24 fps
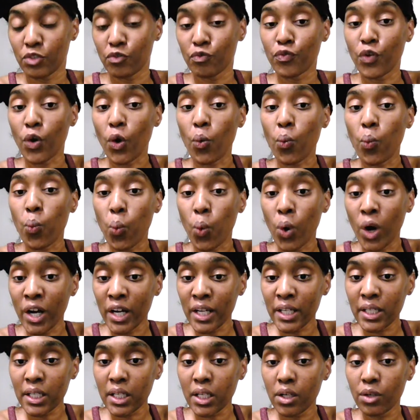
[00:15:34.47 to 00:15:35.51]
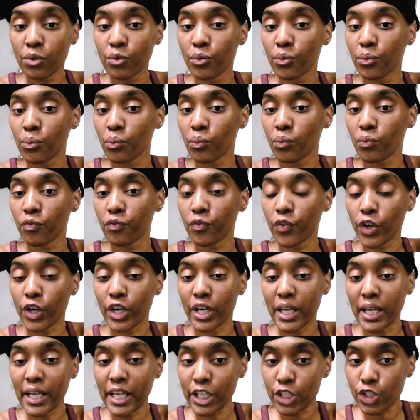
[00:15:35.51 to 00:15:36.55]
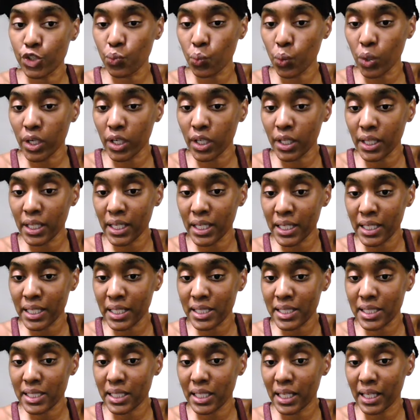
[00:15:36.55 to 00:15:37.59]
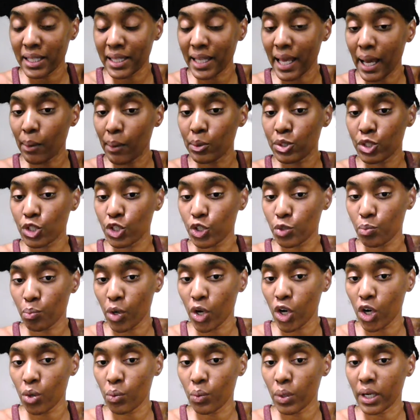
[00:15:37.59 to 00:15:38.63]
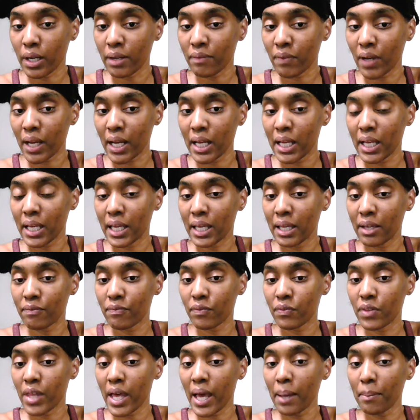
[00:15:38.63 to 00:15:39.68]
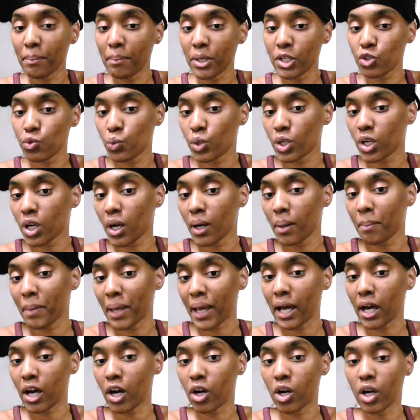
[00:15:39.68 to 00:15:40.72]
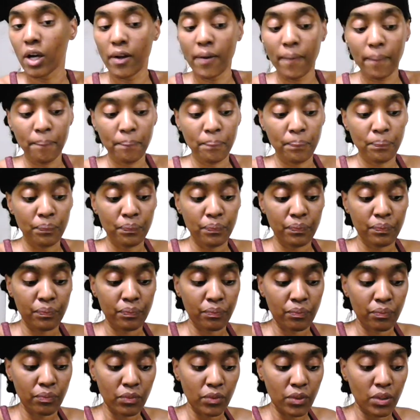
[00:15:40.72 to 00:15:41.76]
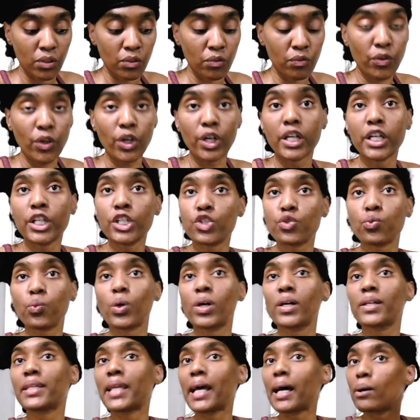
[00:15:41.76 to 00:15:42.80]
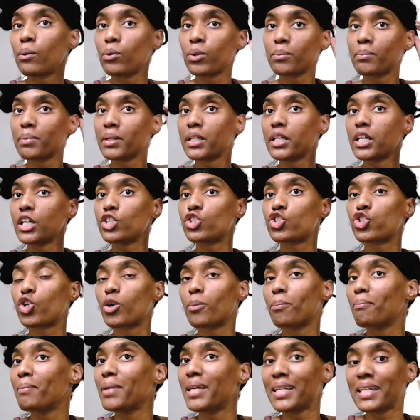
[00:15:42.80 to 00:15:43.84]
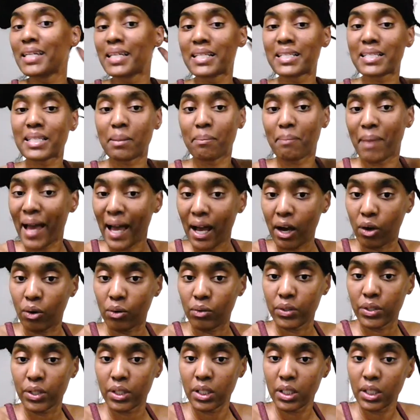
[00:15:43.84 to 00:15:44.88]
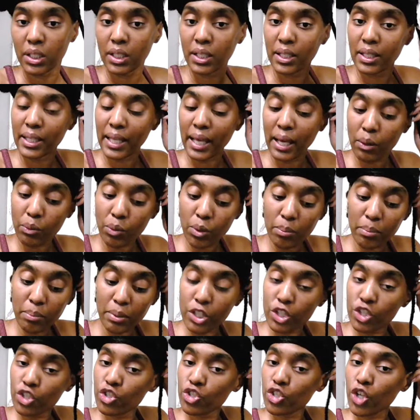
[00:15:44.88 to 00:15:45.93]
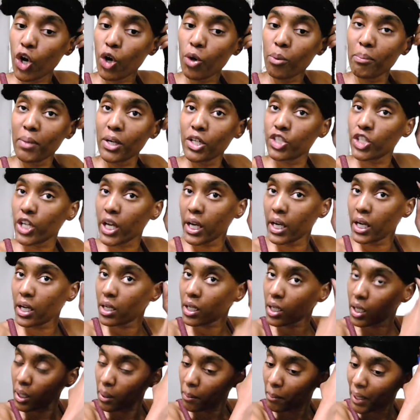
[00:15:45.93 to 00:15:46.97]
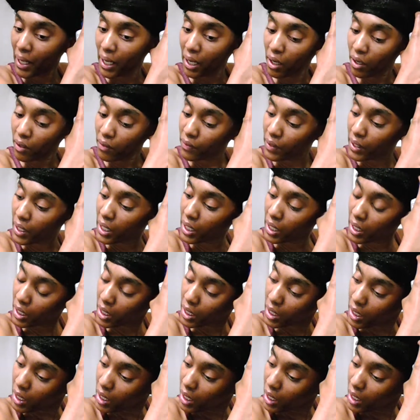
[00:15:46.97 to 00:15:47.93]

For one, for each one of these, and that was a small one. If that much would come out for each one, that would be a tremendous amount. That would be so much hair to come out that,